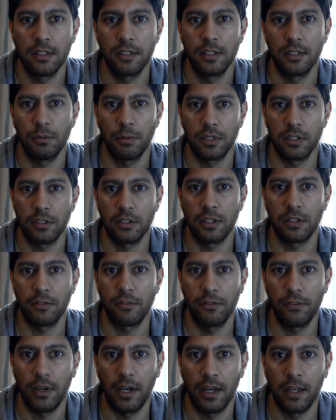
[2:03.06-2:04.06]
what you can
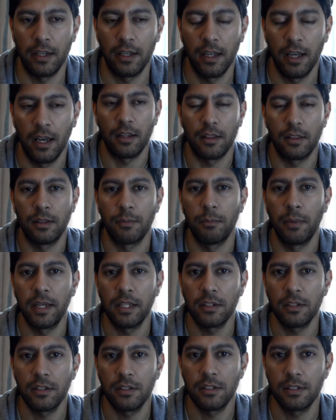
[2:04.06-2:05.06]
find. The main
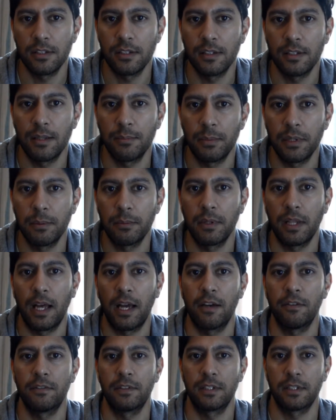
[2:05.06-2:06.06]
concern that people
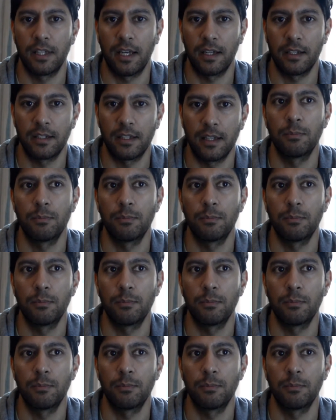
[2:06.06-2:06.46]
have is that